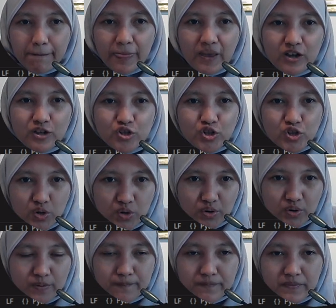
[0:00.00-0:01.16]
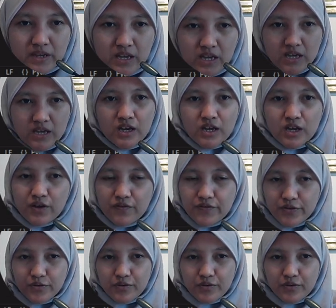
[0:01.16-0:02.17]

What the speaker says: So if you